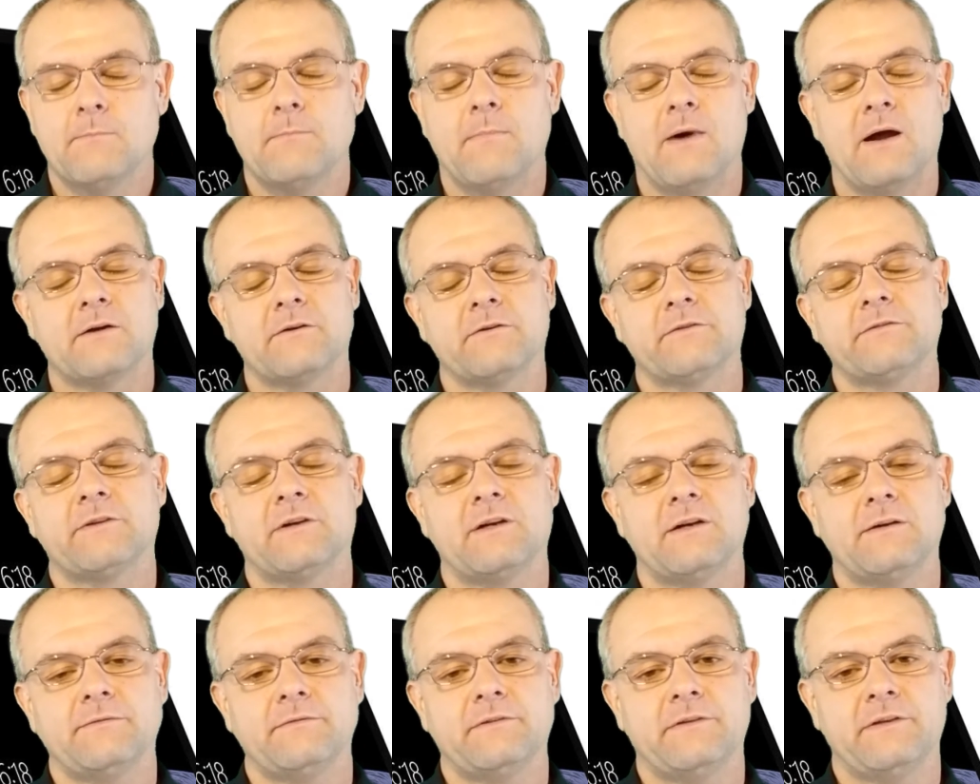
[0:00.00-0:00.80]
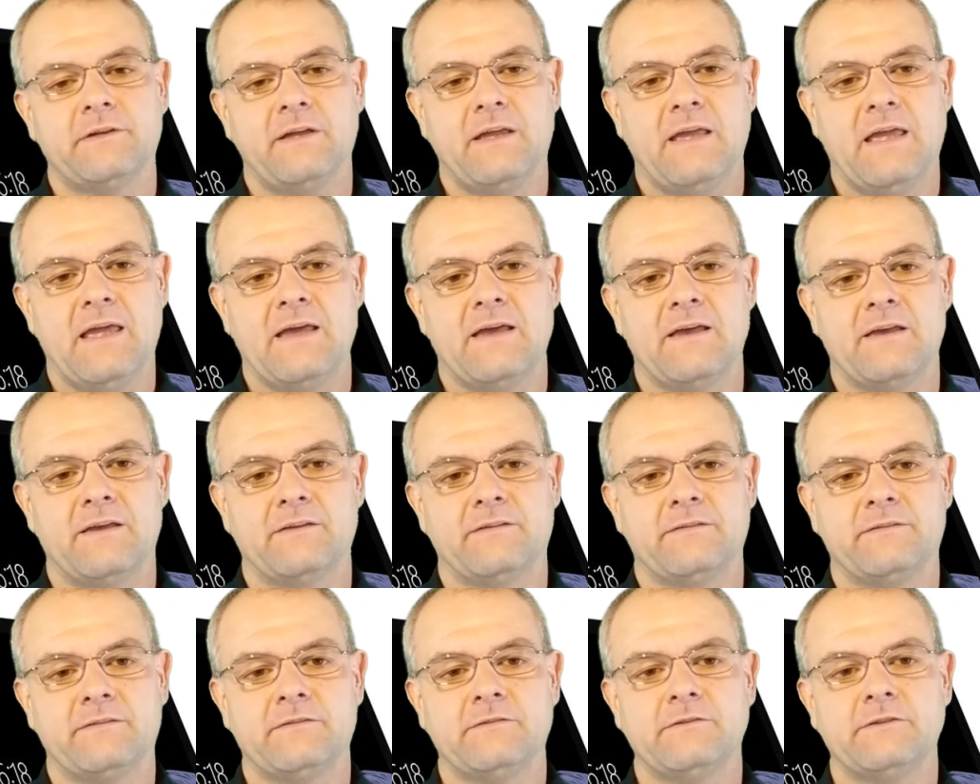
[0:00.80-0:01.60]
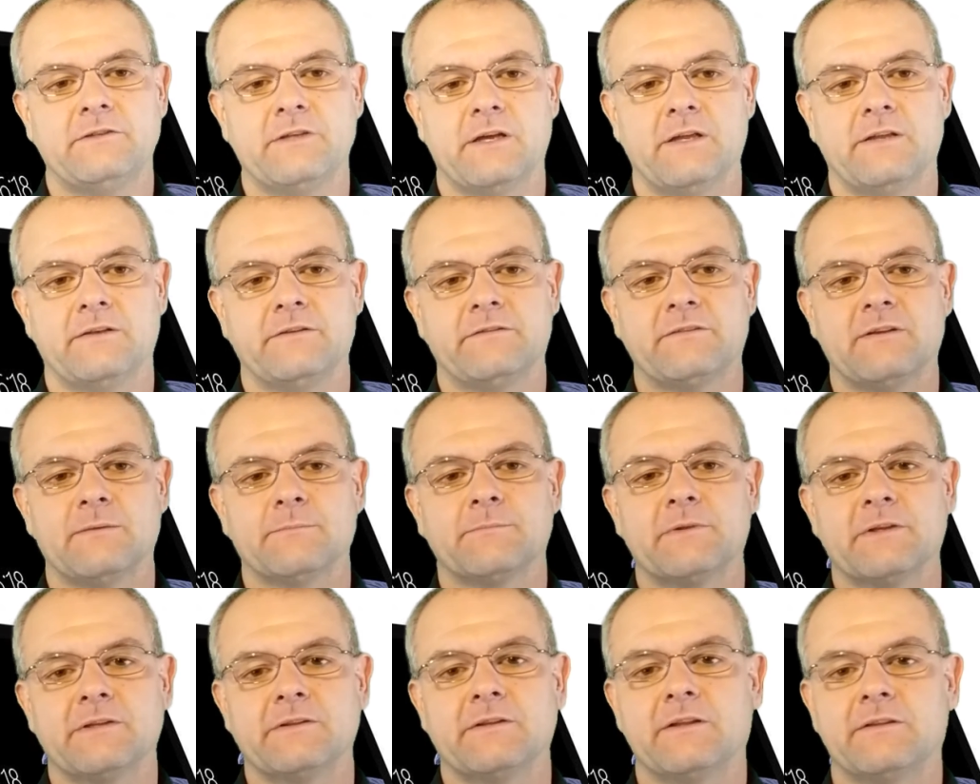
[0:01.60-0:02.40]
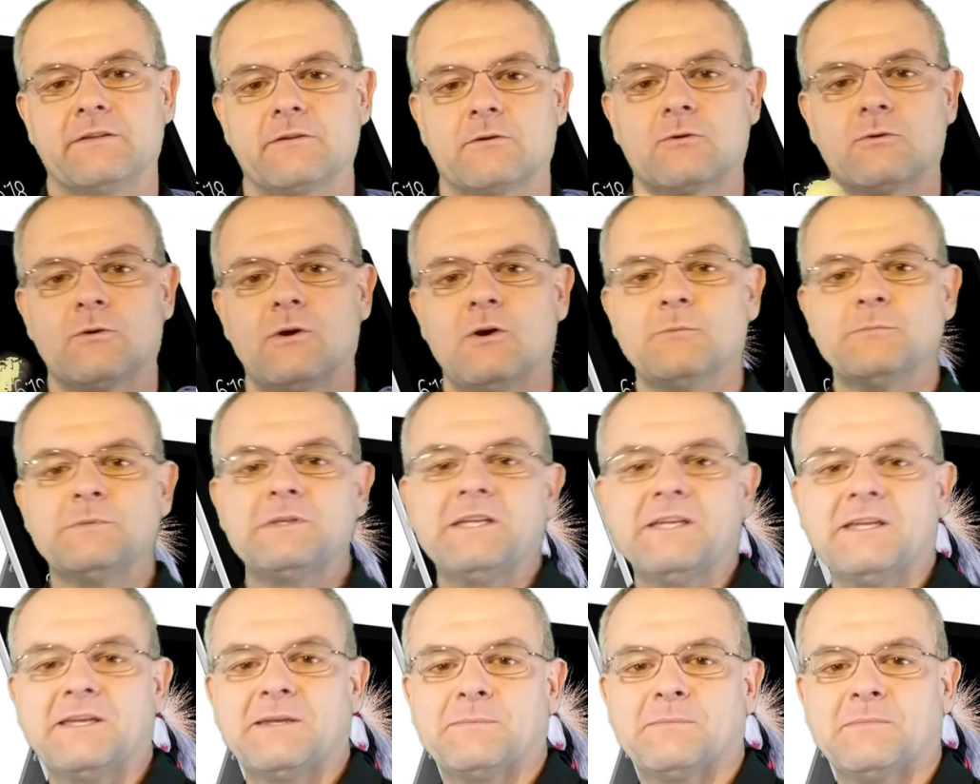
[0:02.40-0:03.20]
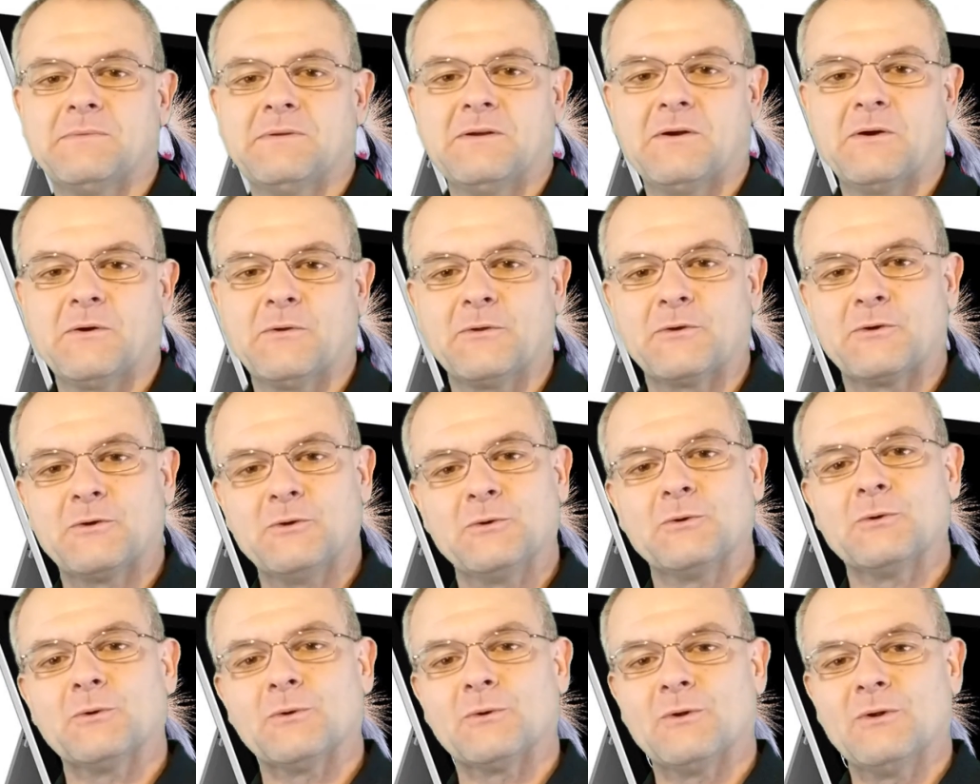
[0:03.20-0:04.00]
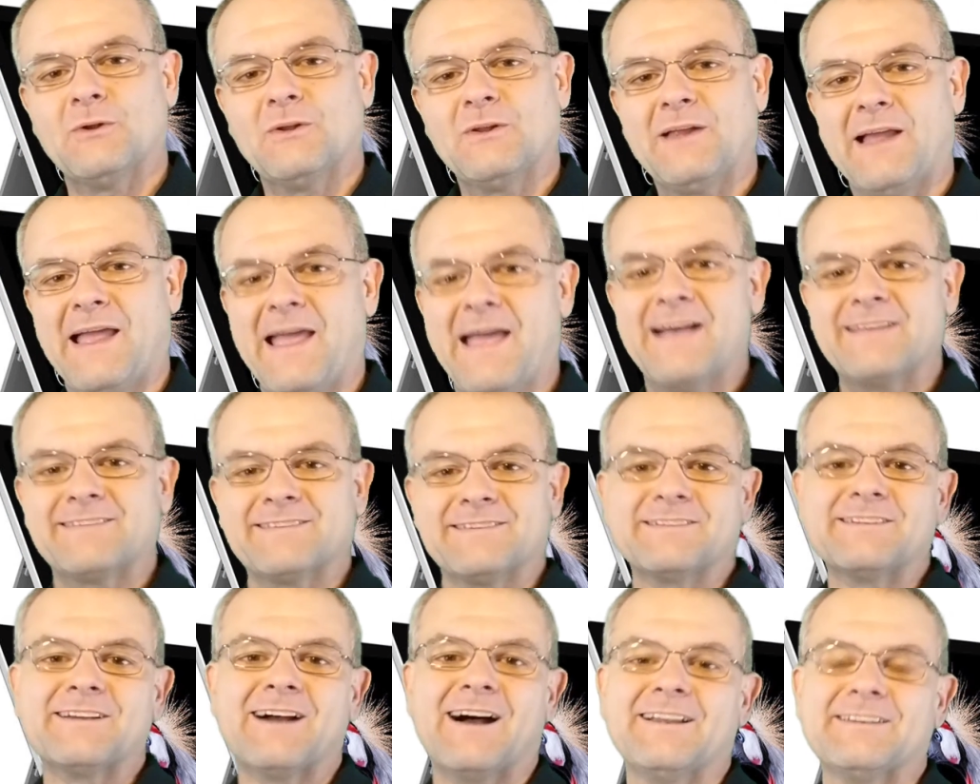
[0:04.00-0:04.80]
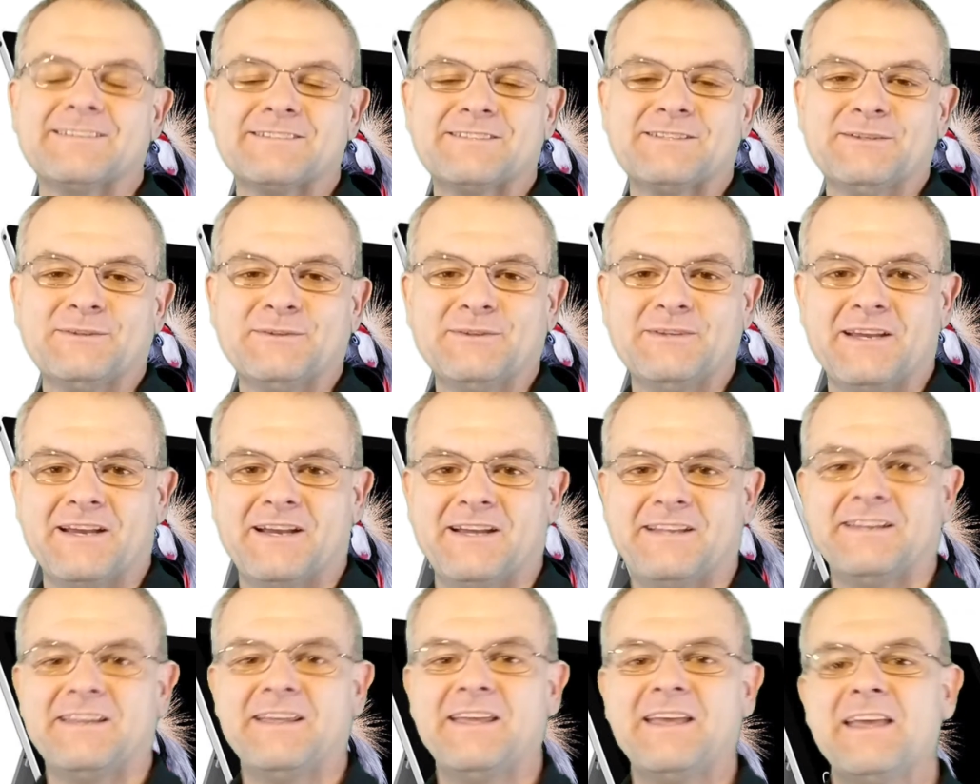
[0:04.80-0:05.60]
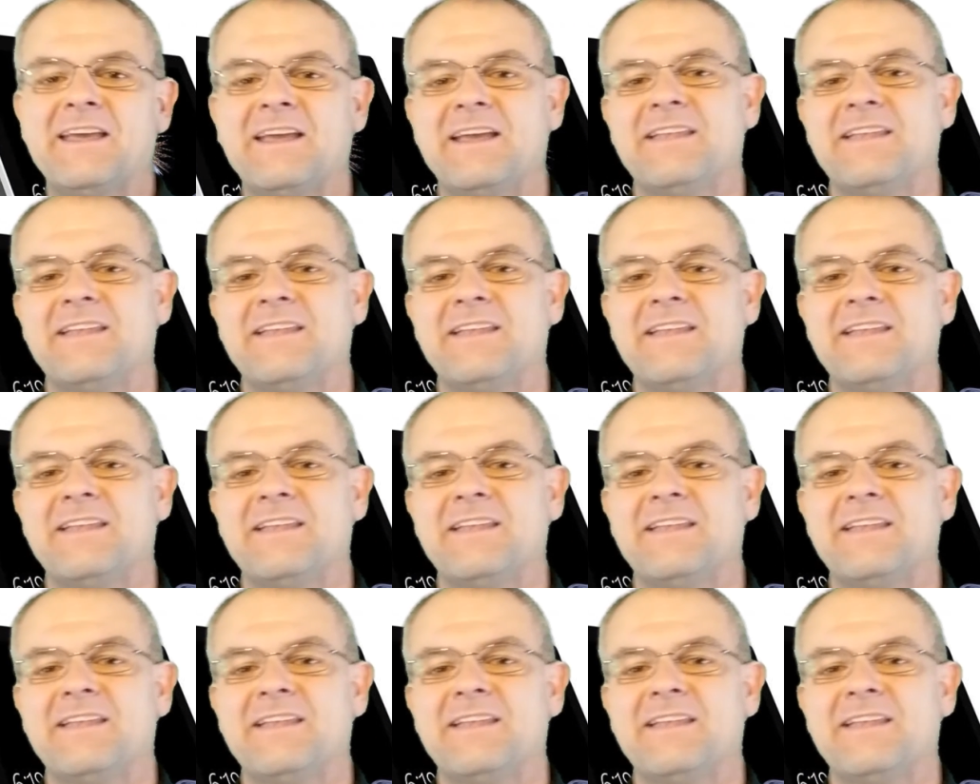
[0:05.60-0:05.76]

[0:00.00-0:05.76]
Microsoft has done something that the Chrome team or the Google hasn't gotten to yet,